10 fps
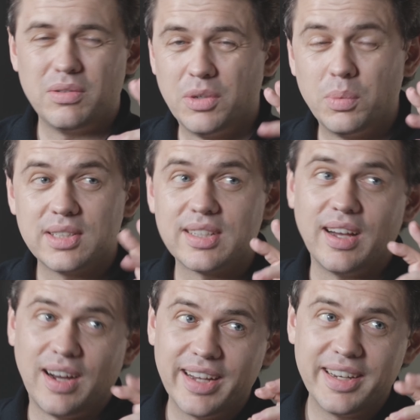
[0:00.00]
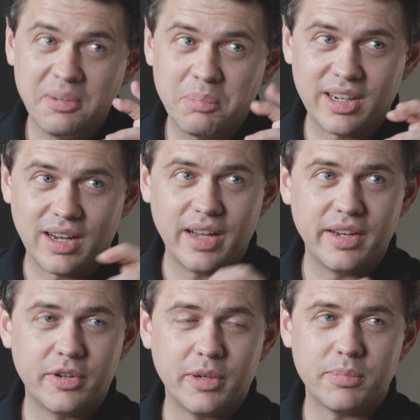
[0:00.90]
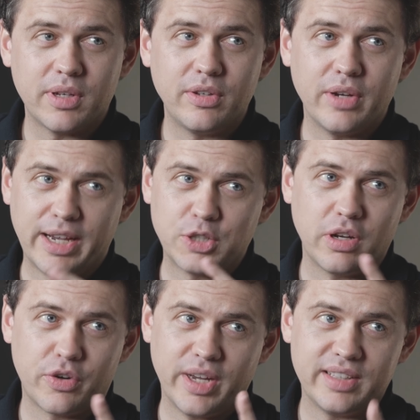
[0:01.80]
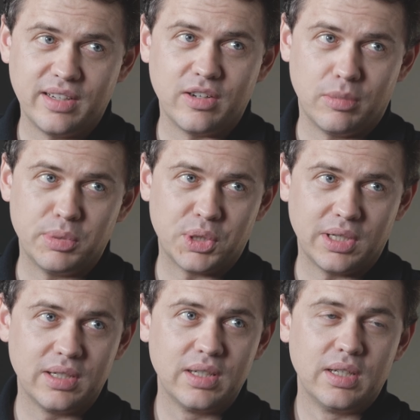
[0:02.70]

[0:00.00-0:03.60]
I don't want to say hiding, but hiding crypto, you're actually creating garbage in.